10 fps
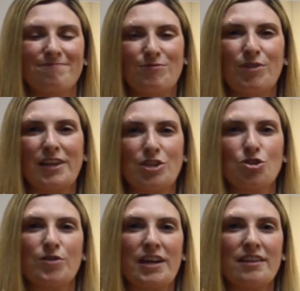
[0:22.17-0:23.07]
really
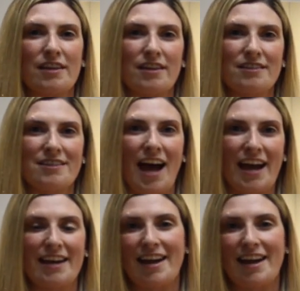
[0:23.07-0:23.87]
treat the diet and